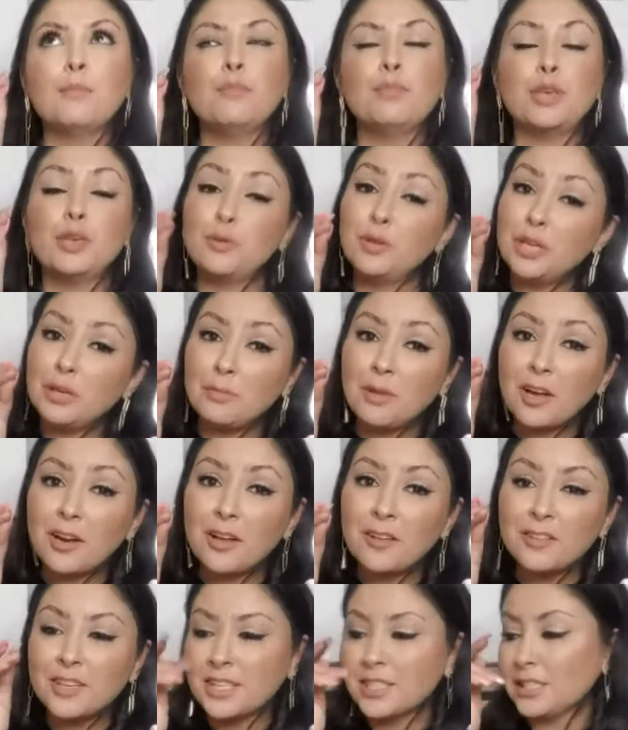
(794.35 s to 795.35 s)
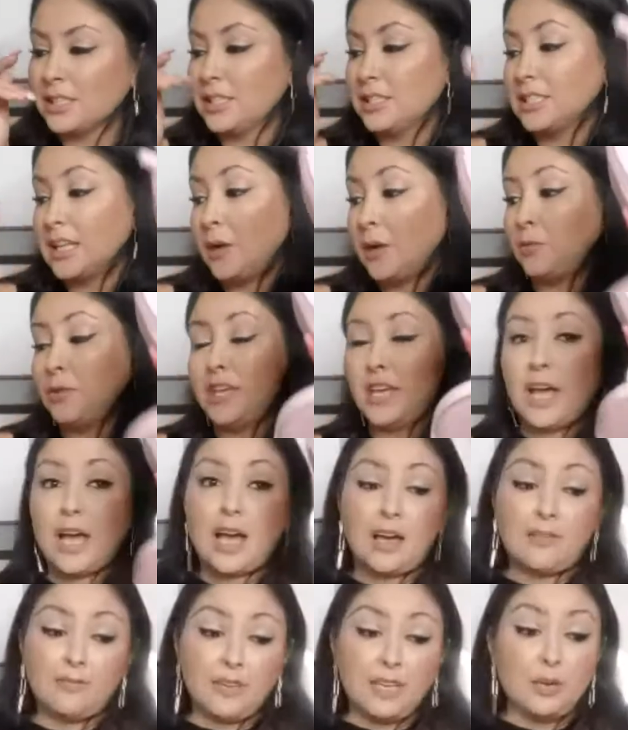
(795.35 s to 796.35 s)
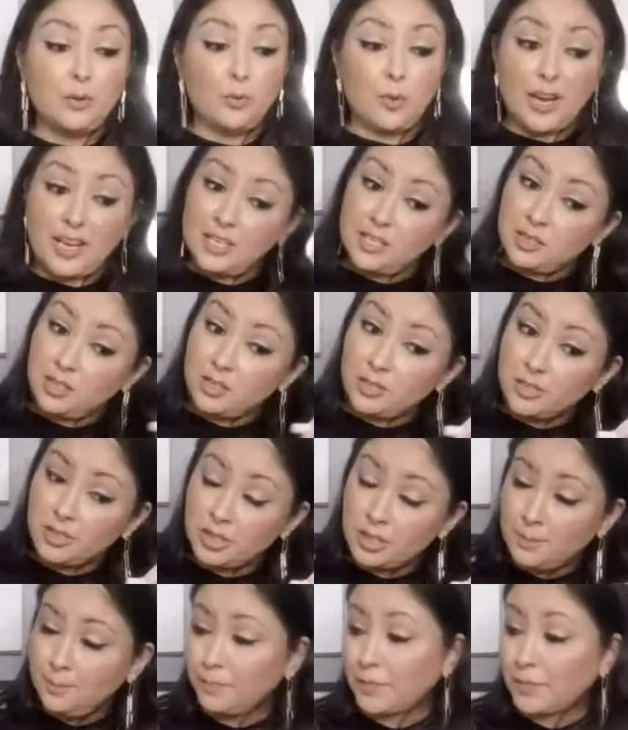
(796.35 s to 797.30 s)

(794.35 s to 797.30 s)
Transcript: Beauty about all this is that we have erasers.